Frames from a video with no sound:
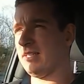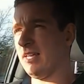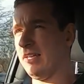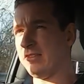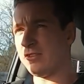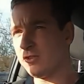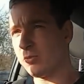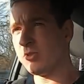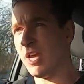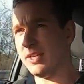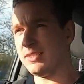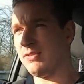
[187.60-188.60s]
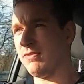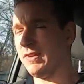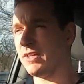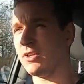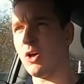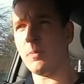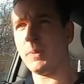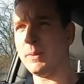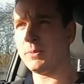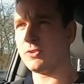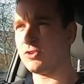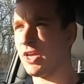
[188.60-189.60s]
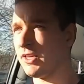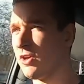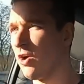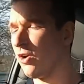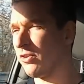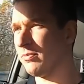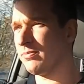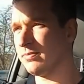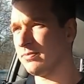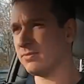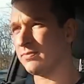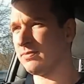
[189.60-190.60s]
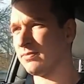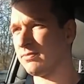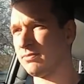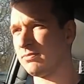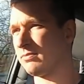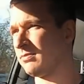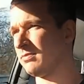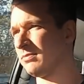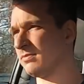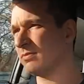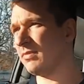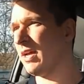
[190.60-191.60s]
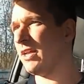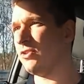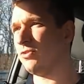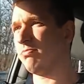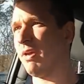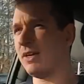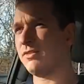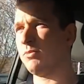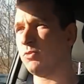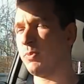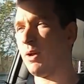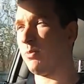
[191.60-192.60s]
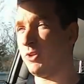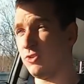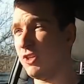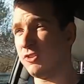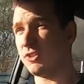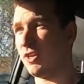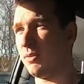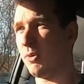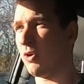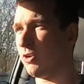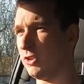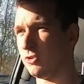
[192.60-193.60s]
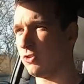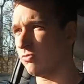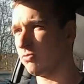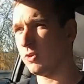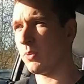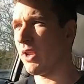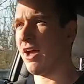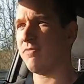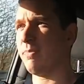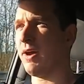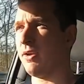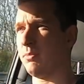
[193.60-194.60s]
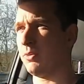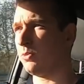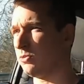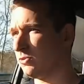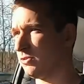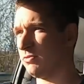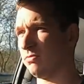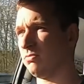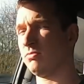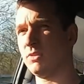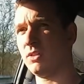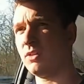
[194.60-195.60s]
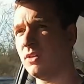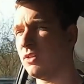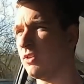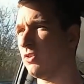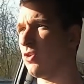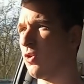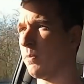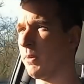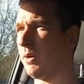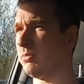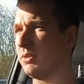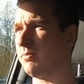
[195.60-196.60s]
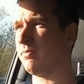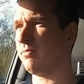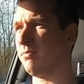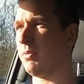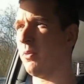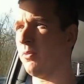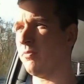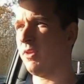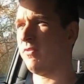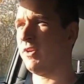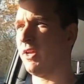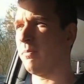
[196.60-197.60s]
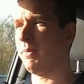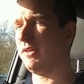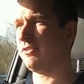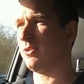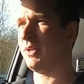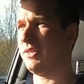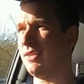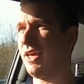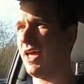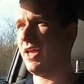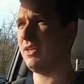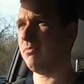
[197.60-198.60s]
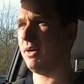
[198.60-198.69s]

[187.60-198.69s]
It's a subjective thing. A lot of people just ignore them and just make as much power, which this turbo will do 2.5 bar of boost, no problem. But if your EMPs are doing 8